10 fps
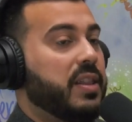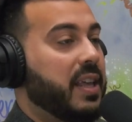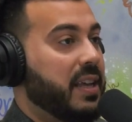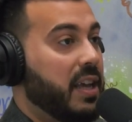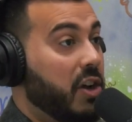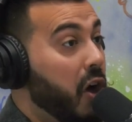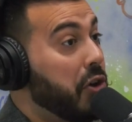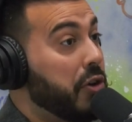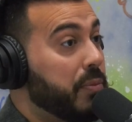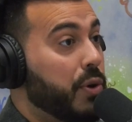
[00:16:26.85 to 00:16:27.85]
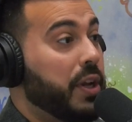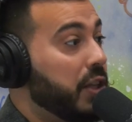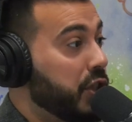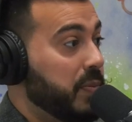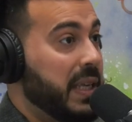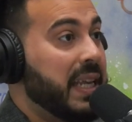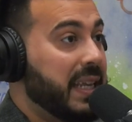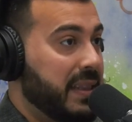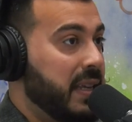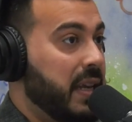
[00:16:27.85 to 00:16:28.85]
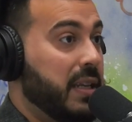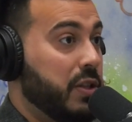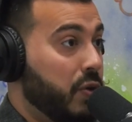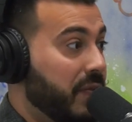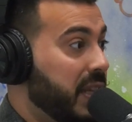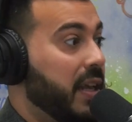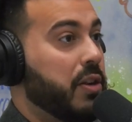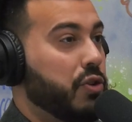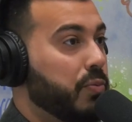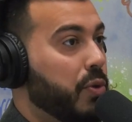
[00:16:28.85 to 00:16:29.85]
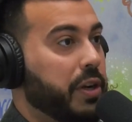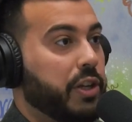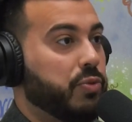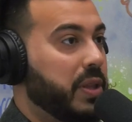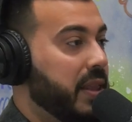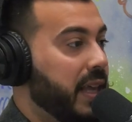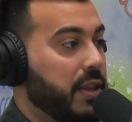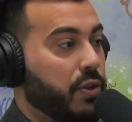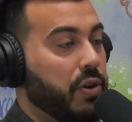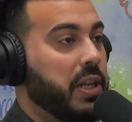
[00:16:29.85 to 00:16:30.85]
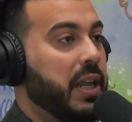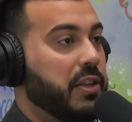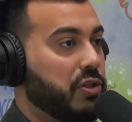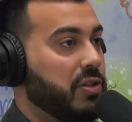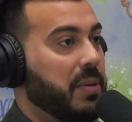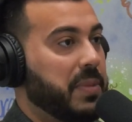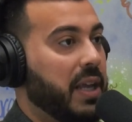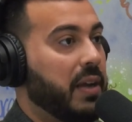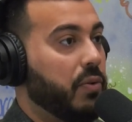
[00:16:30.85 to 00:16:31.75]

They can call your mortgage immediately, and you have to get a new mortgage within like 30 days or something.